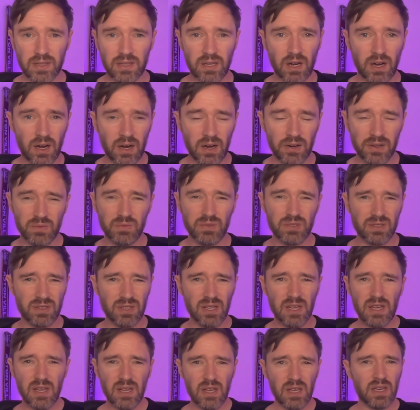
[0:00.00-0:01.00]
card. It was
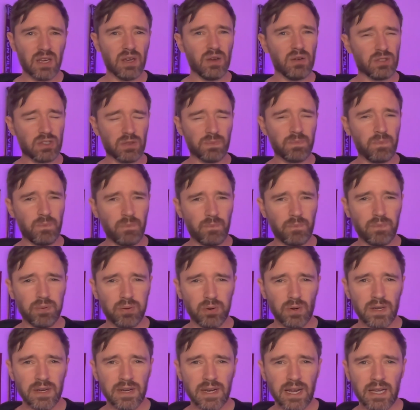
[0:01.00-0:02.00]
a
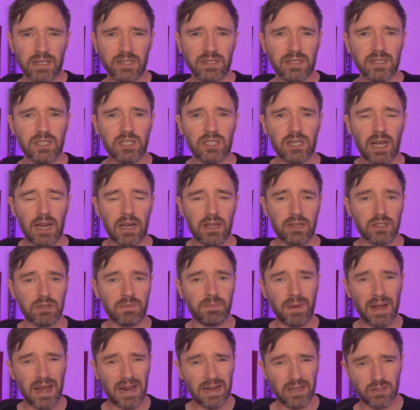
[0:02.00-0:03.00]
pretty nasty challenge, and
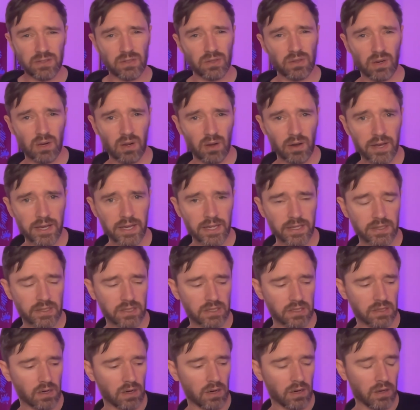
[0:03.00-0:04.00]
Bailey took a lot of hits
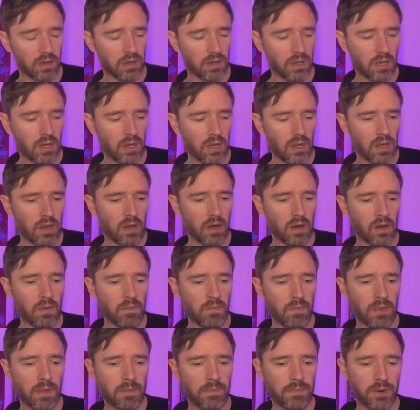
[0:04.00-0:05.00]
tonight.
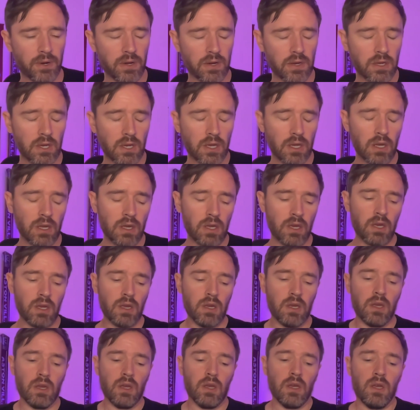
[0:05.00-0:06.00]
But
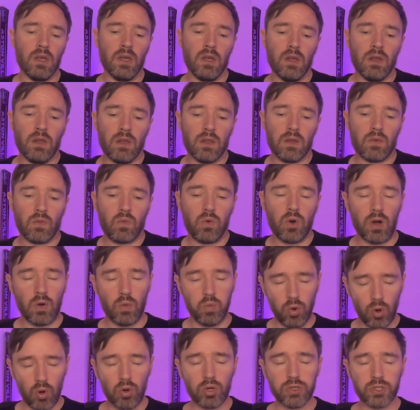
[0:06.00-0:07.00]
what
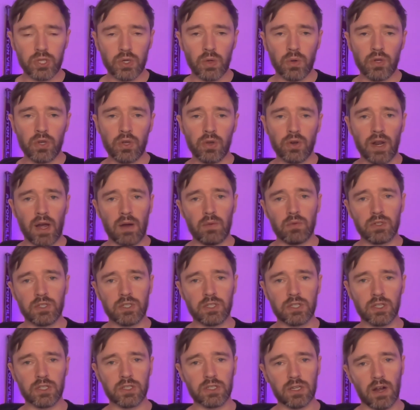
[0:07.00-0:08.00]
Warsaw were good at was
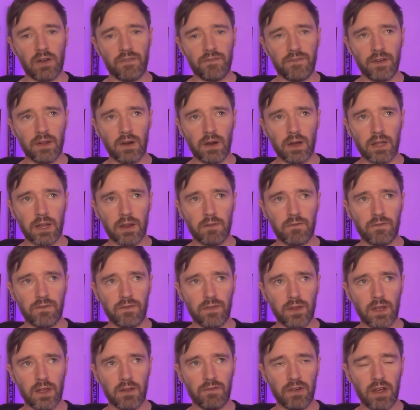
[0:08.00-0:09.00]
just, I feel like
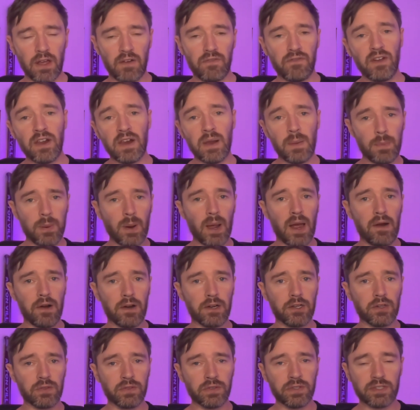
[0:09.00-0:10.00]
if a Villa player had
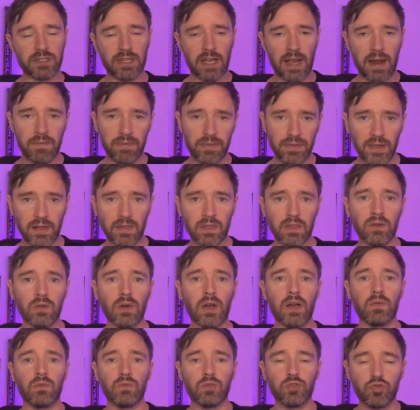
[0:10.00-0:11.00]
done the same thing
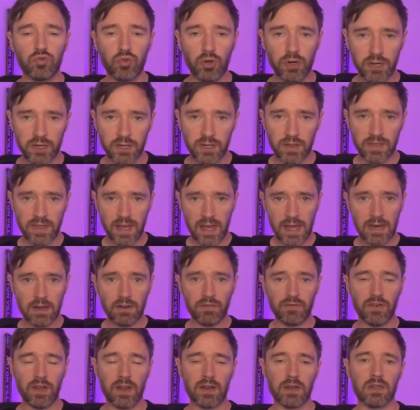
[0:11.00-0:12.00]
and was running at their
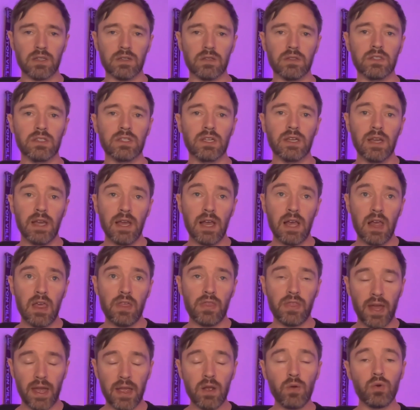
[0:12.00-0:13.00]
defenders,
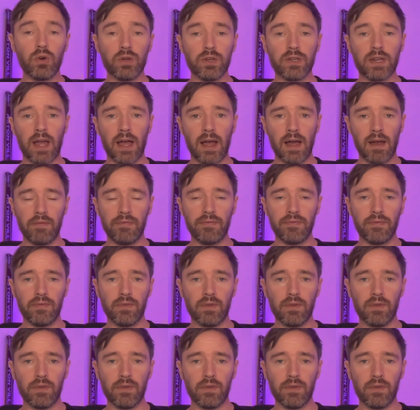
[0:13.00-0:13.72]
they would have